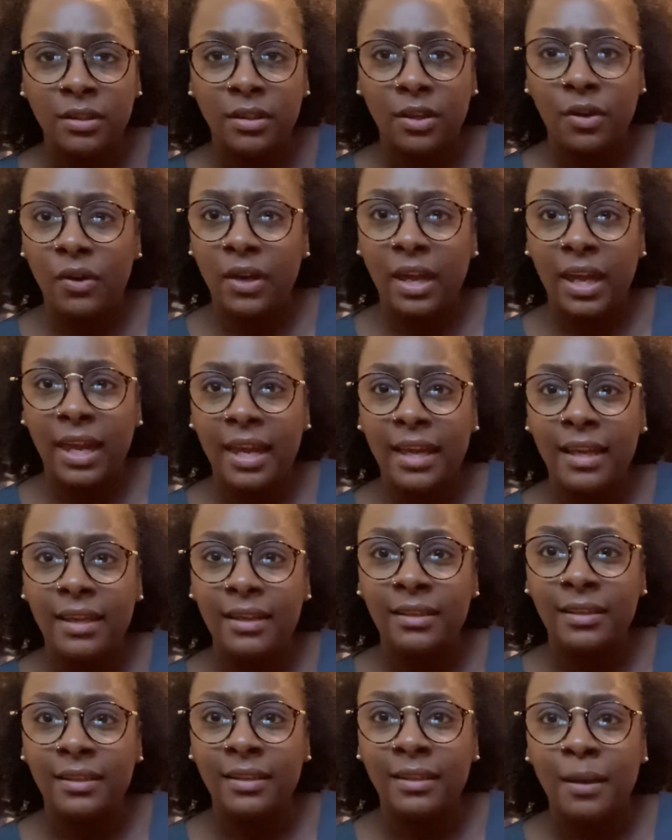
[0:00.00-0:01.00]
okay?
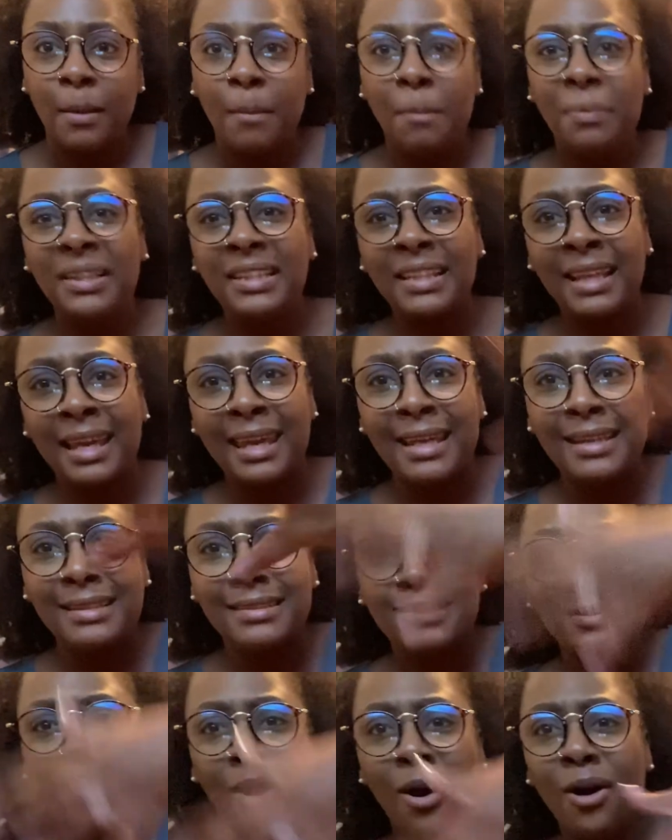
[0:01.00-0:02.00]

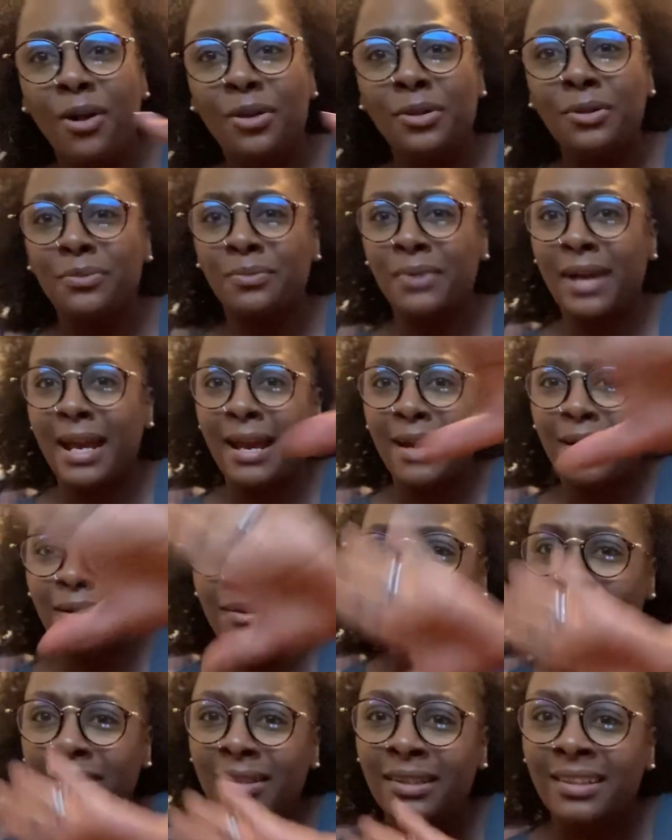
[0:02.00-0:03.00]
Plants all
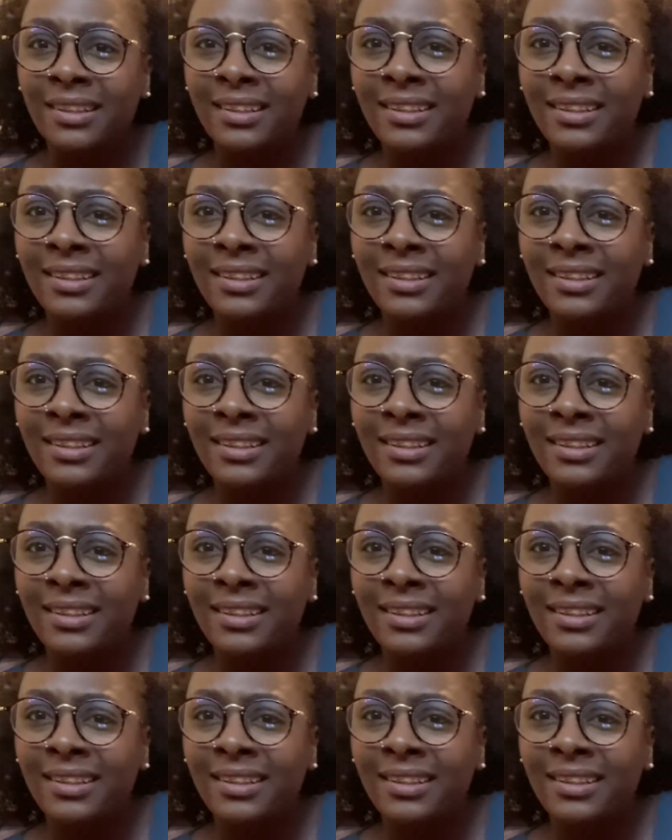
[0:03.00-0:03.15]
around,